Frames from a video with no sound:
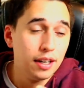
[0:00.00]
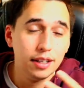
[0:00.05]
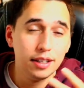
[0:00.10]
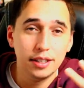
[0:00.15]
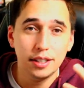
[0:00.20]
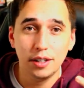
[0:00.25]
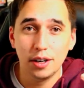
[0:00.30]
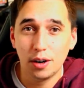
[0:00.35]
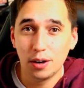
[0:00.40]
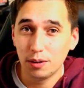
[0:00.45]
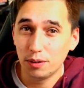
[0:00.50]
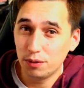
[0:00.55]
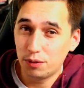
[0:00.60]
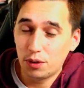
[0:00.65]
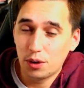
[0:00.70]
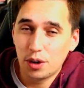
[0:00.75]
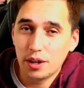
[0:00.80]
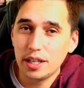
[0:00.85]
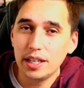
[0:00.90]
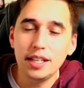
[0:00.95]
you know,
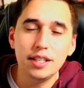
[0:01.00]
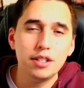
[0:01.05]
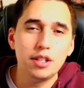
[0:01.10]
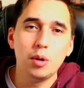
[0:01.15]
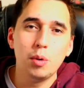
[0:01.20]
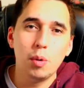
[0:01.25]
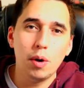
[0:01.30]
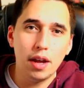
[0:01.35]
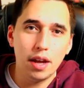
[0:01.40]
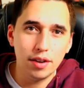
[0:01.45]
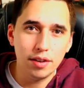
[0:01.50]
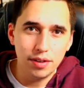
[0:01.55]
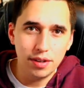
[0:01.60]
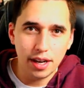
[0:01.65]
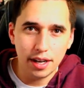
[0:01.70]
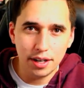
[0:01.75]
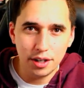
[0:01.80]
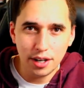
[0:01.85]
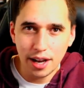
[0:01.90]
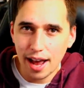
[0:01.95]
for an easy way of
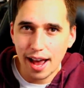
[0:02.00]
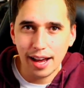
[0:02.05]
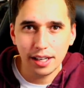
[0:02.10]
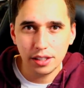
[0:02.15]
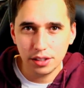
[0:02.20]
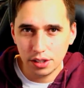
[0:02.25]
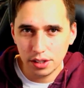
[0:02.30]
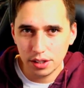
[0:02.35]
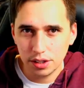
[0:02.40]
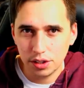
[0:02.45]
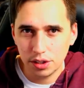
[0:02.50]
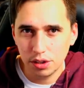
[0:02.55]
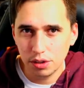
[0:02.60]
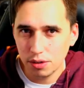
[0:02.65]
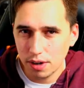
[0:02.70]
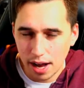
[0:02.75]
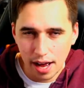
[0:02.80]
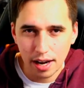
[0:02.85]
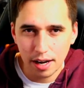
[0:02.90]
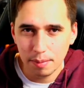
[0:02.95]
getting access
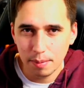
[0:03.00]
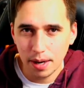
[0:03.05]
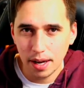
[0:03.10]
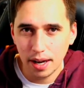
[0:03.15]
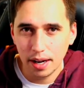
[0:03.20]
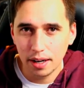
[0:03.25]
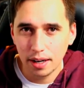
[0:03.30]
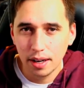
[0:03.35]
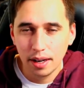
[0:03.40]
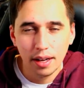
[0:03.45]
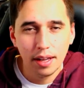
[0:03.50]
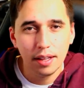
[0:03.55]
to anime,